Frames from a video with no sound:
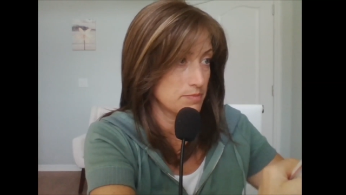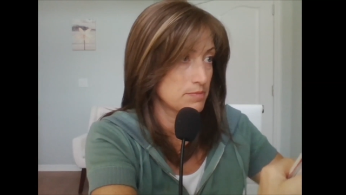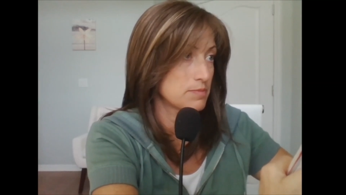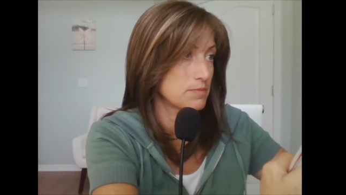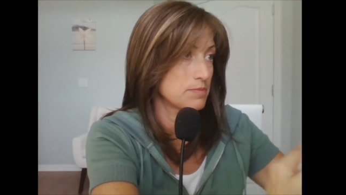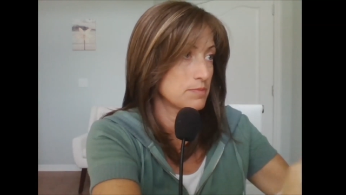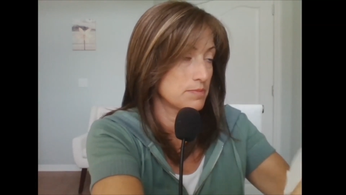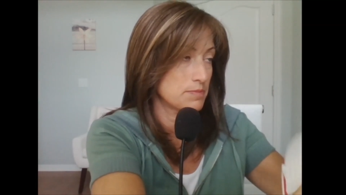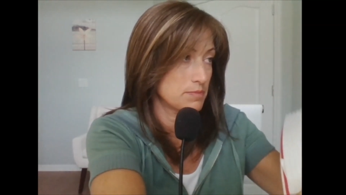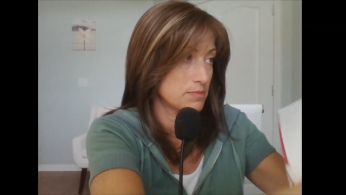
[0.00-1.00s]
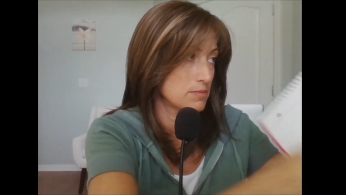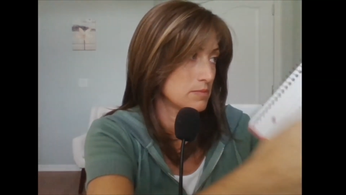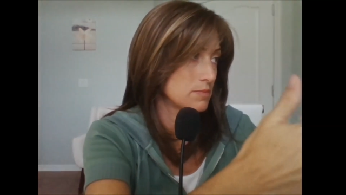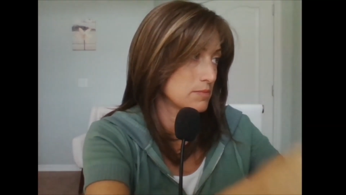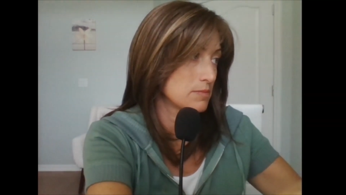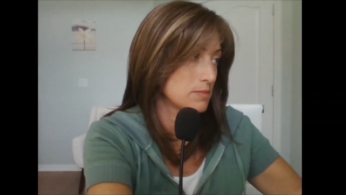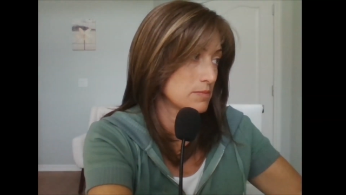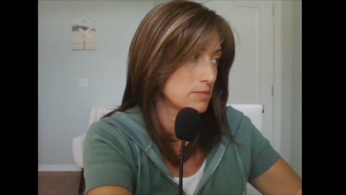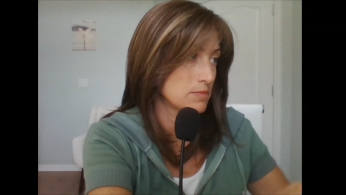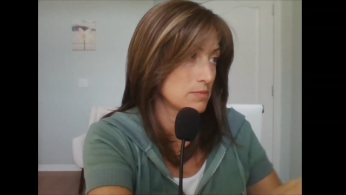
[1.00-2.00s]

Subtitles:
Nothing is said.